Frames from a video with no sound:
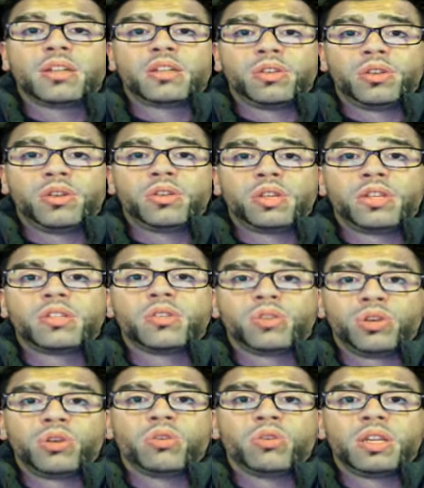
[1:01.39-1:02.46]
who do this, or
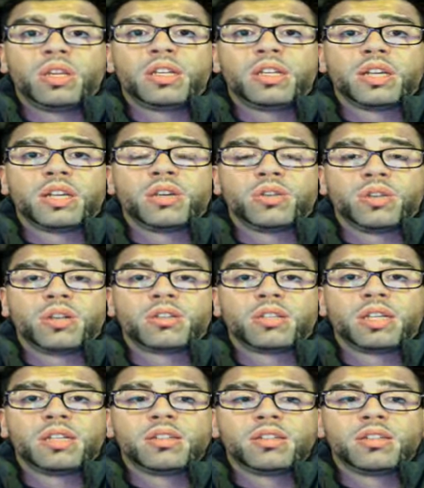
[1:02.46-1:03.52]
you're a DJ who does
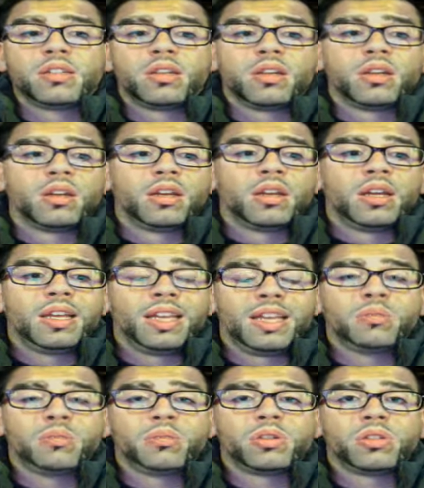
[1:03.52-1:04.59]
this, get
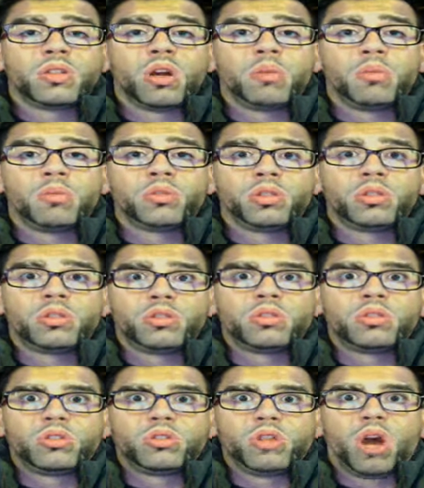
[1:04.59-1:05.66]
them to stop or just
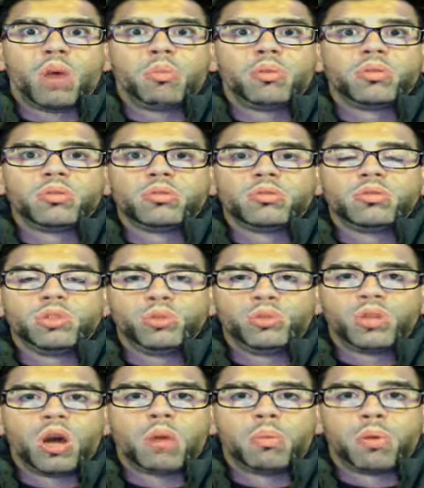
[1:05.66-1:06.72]
stop. You
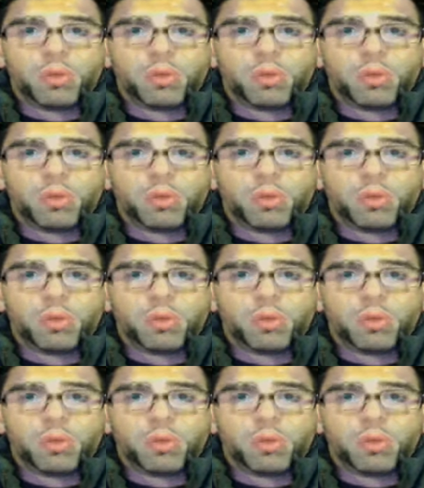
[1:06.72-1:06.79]
stop.